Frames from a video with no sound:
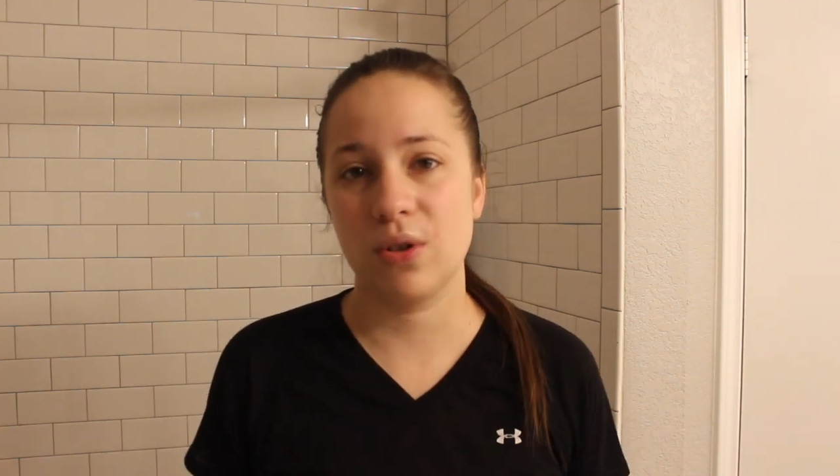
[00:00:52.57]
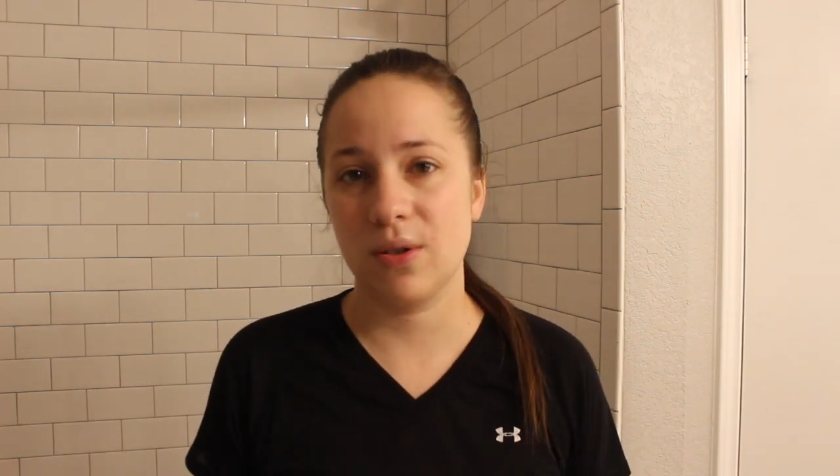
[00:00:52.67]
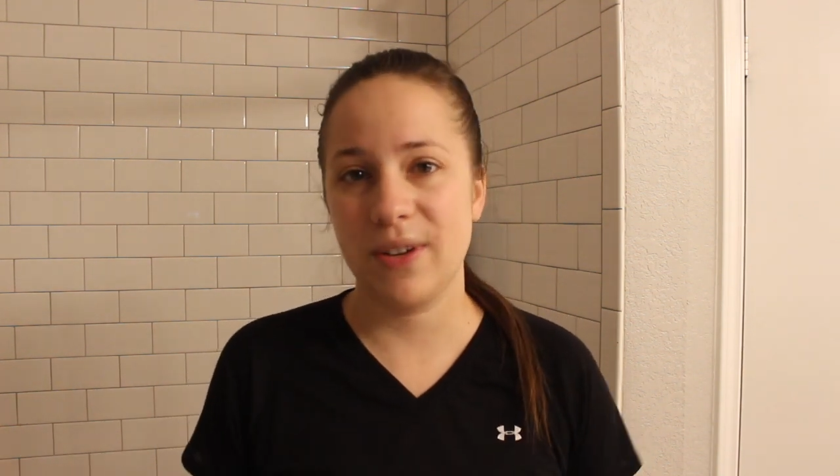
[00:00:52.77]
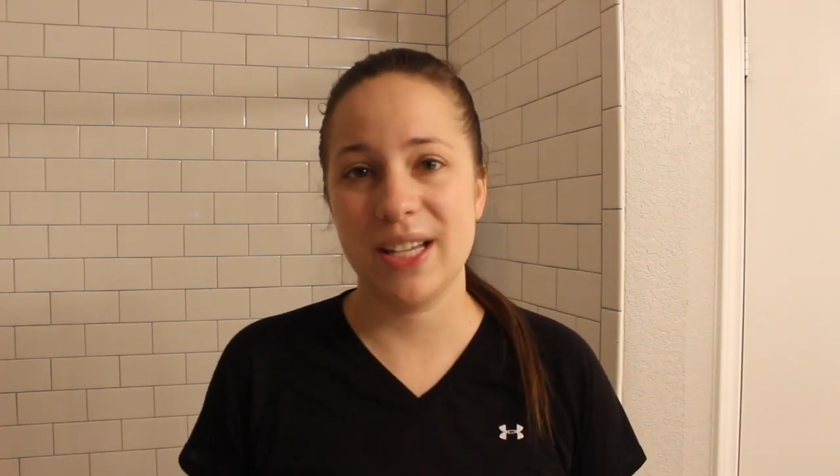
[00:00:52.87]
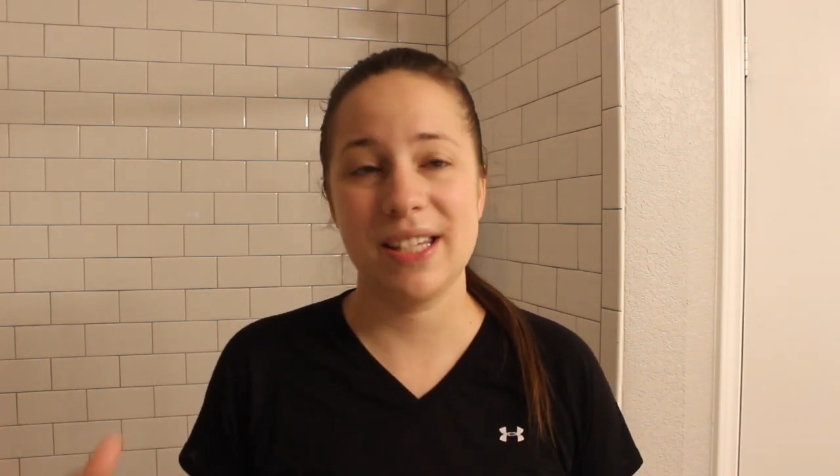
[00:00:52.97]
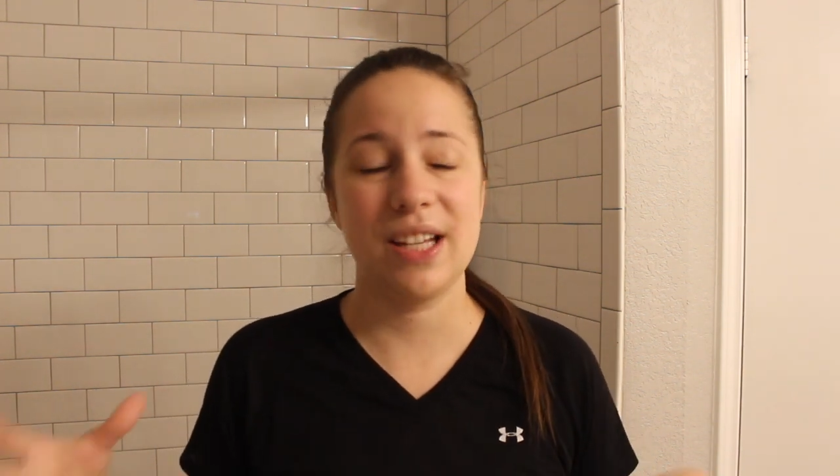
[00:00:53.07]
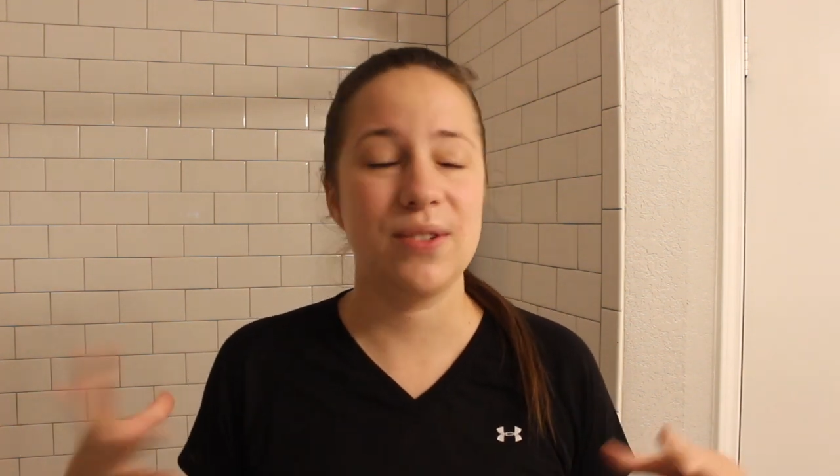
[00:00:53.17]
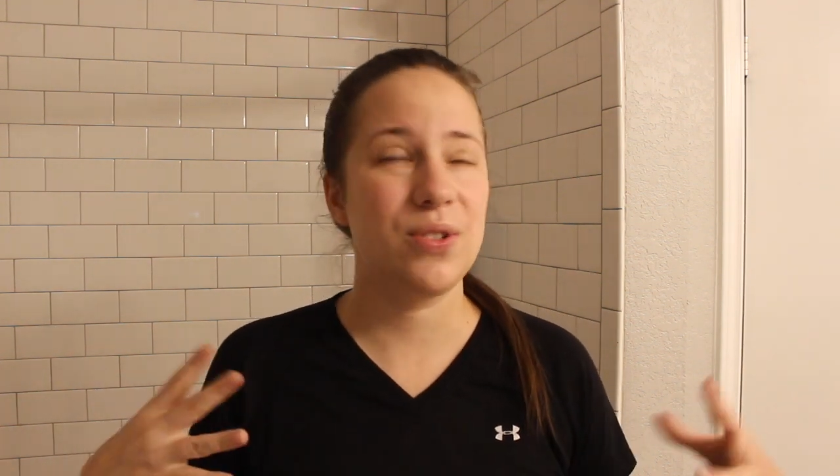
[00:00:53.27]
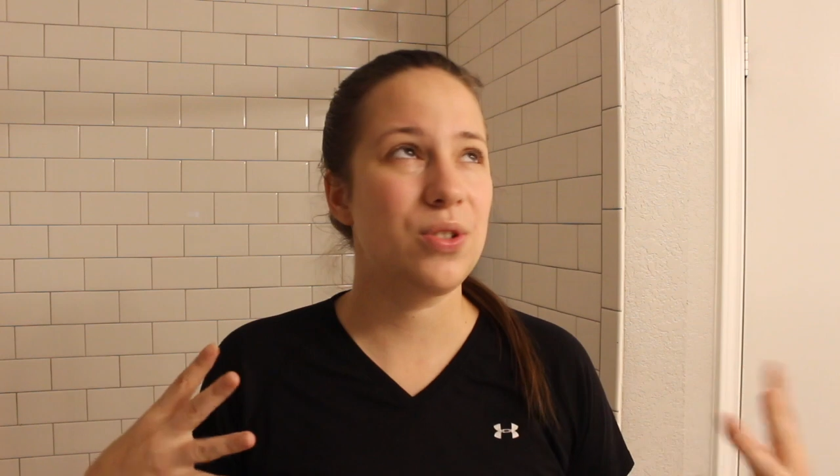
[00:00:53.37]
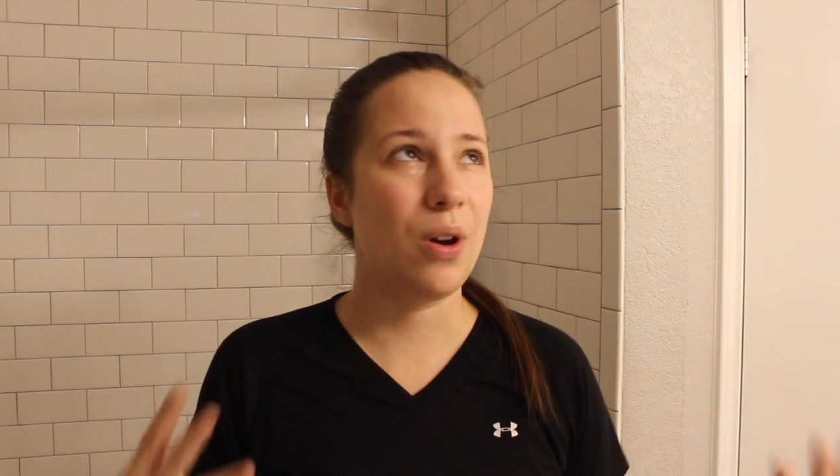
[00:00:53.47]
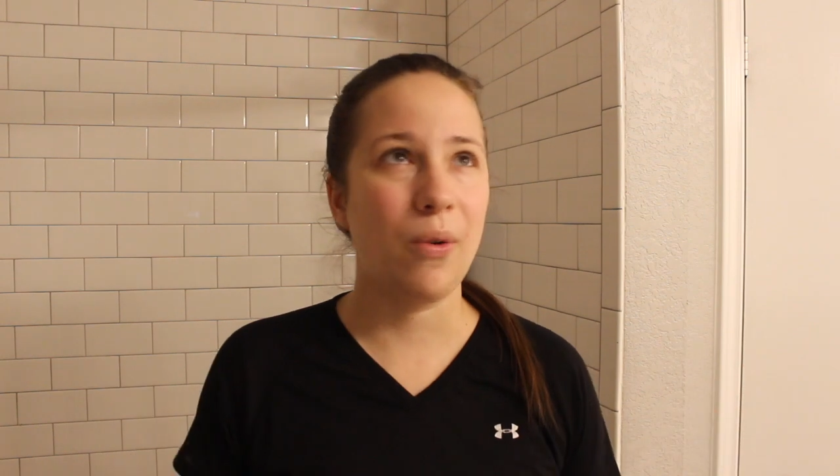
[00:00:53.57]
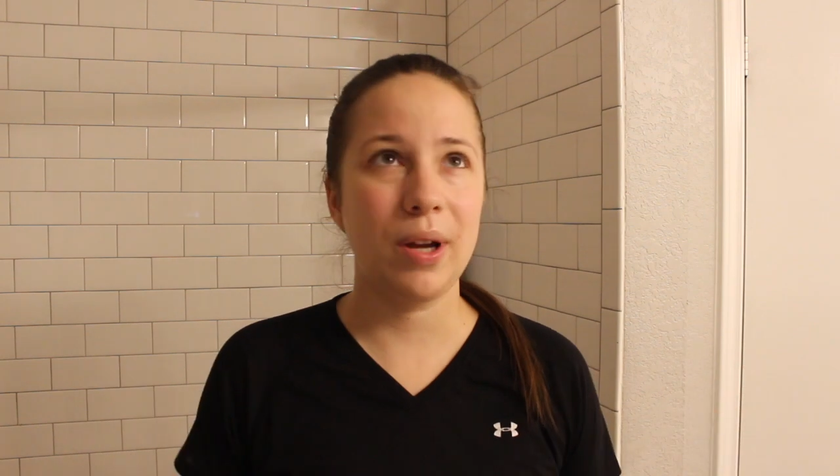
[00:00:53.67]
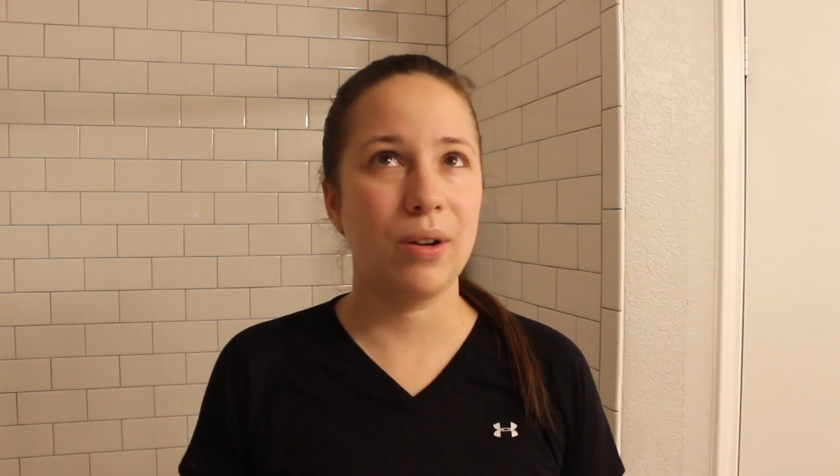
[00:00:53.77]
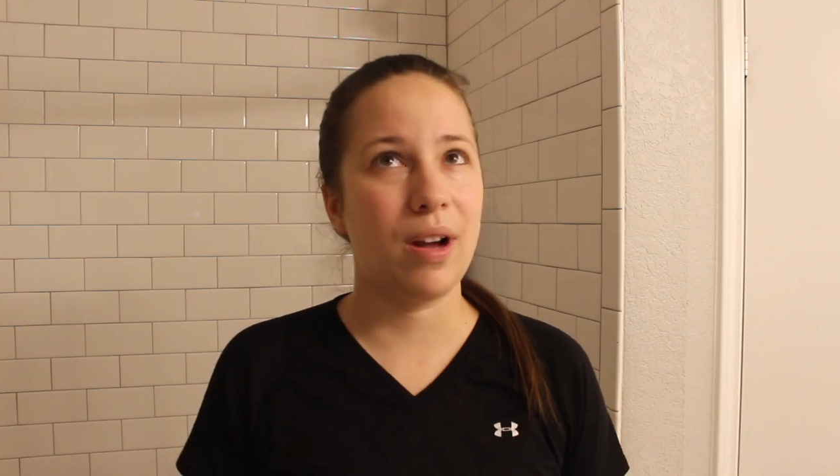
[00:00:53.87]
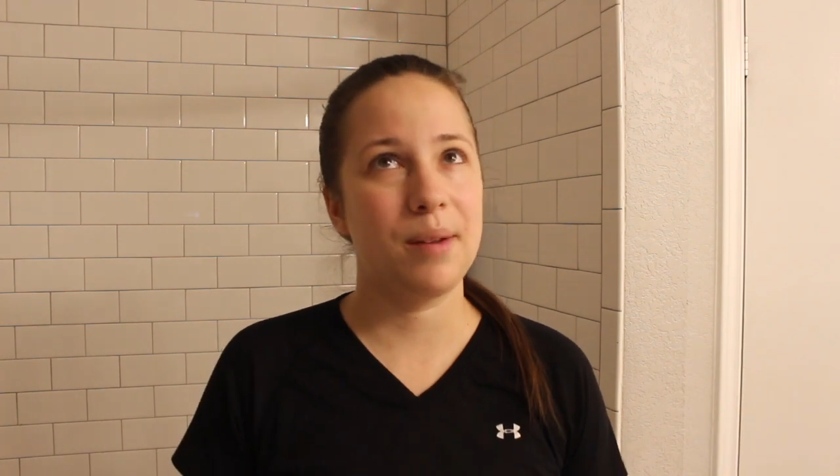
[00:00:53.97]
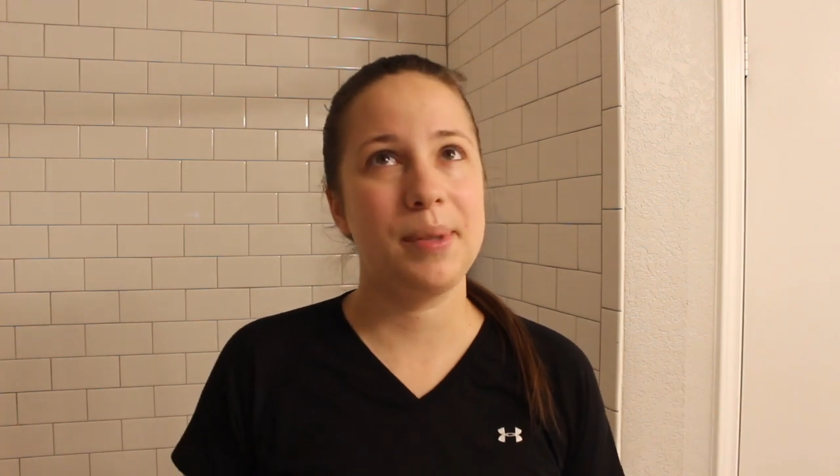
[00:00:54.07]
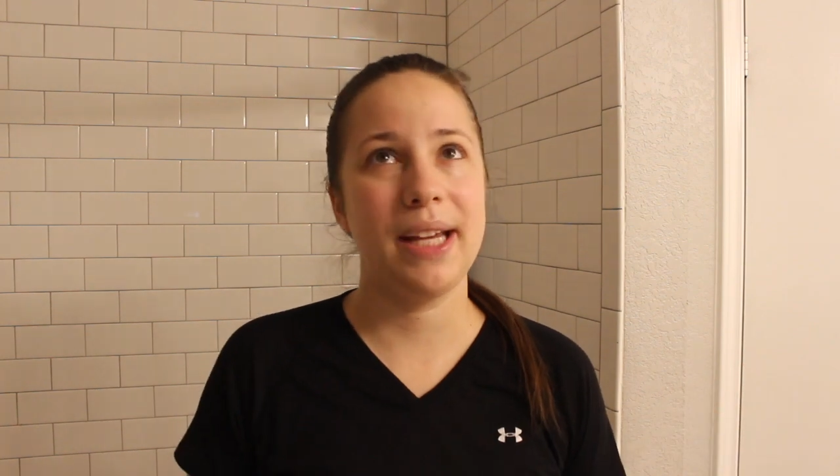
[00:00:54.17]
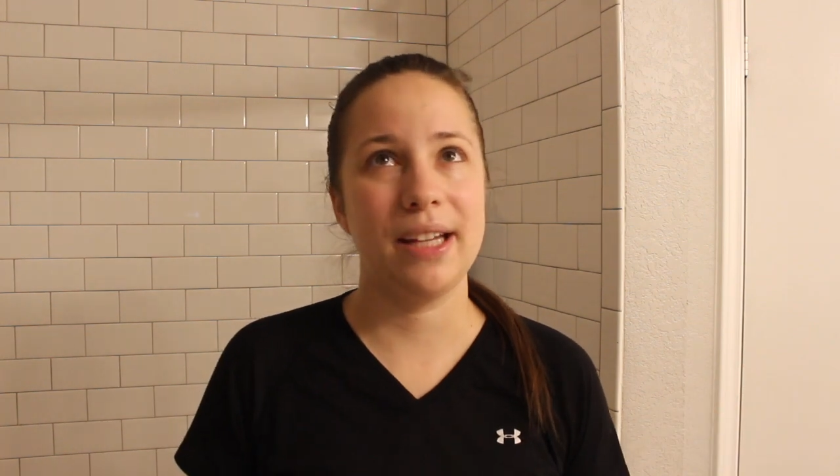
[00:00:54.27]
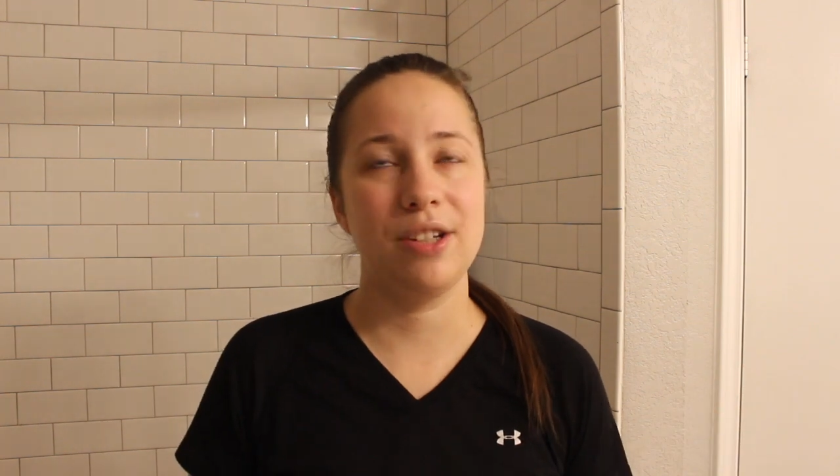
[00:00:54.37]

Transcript: nervous and so incredibly